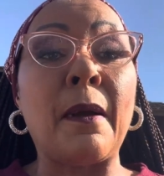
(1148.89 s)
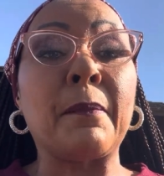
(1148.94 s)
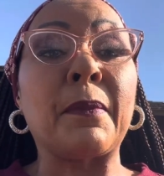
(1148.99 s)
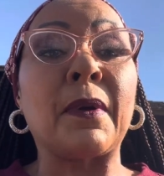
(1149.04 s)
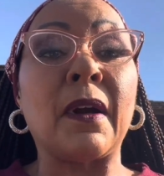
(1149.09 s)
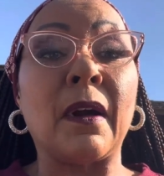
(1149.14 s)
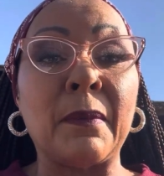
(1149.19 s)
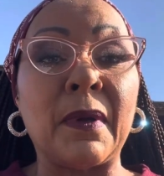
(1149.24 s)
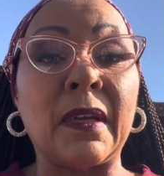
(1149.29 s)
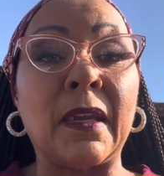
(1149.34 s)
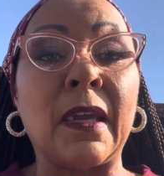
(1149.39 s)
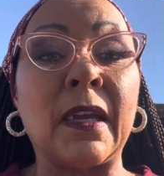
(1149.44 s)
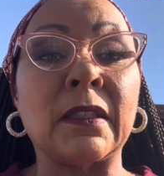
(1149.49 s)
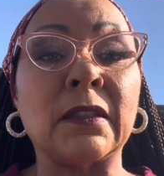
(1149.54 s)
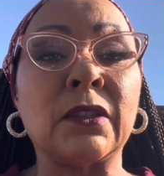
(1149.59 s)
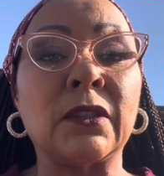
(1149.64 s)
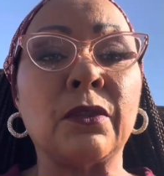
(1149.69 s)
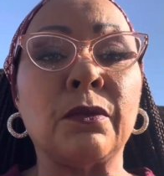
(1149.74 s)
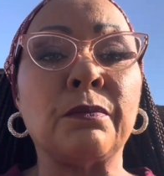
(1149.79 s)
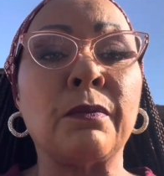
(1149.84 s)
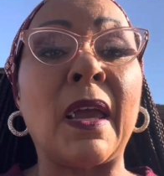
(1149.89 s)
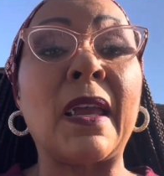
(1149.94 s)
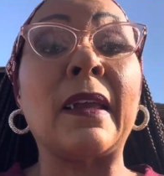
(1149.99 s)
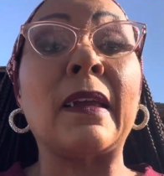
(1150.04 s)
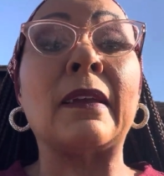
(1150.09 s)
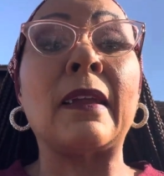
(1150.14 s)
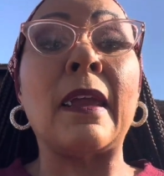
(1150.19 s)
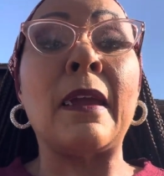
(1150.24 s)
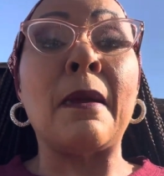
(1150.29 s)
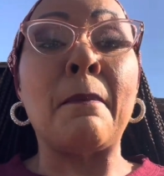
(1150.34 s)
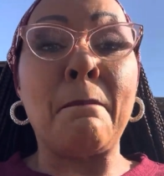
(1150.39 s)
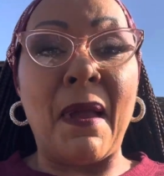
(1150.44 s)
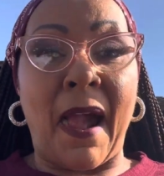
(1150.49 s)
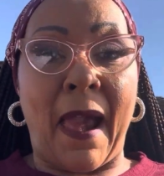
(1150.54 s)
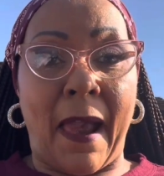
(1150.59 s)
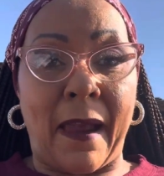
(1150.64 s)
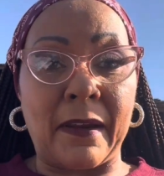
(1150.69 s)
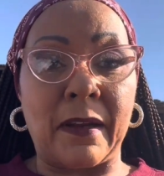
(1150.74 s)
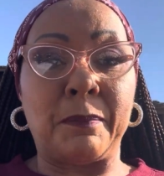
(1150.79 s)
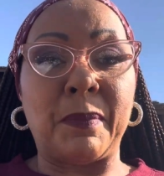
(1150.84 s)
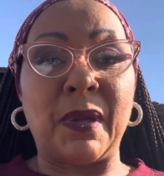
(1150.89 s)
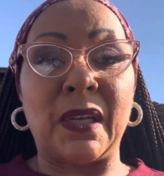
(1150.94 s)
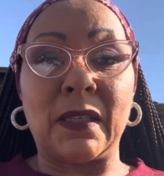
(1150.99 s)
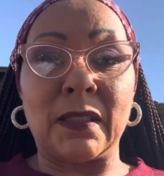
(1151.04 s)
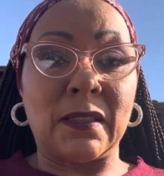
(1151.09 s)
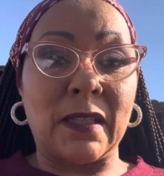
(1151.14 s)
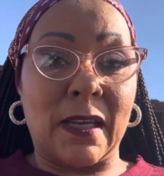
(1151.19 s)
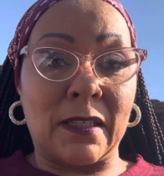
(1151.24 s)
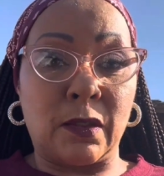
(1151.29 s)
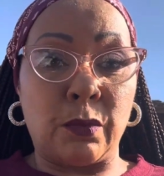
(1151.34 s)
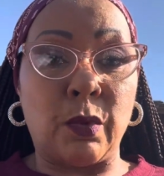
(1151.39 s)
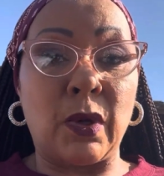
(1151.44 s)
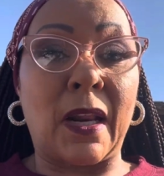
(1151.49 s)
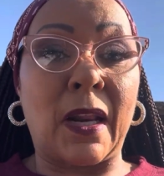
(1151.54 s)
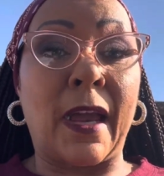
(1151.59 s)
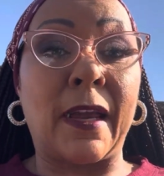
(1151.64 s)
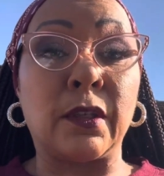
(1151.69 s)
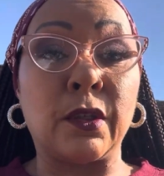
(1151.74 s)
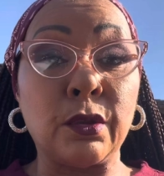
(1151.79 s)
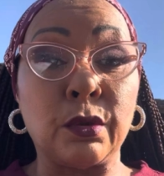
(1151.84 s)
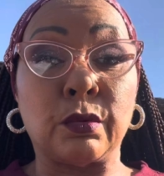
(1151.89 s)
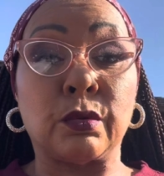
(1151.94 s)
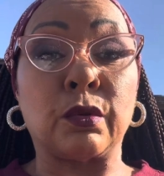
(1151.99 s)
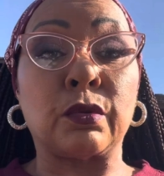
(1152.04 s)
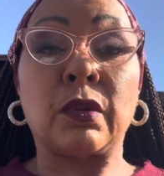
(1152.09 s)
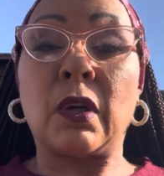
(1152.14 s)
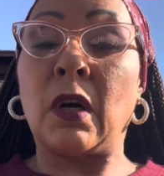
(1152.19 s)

I'm coming there to make an impact, because that's what I do.